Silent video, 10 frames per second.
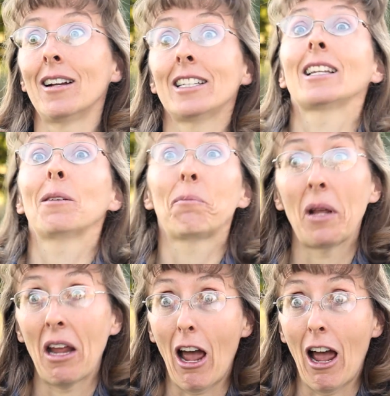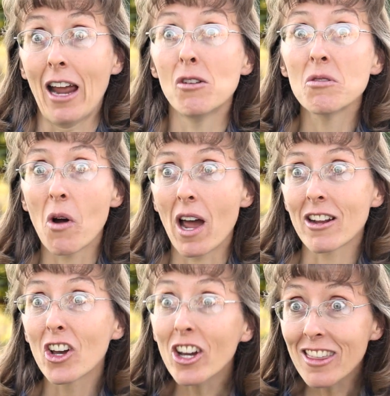I said, "But I don't know how
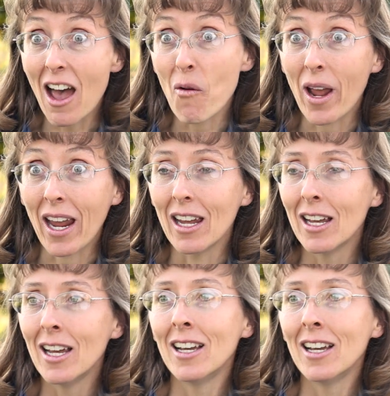to cook that way."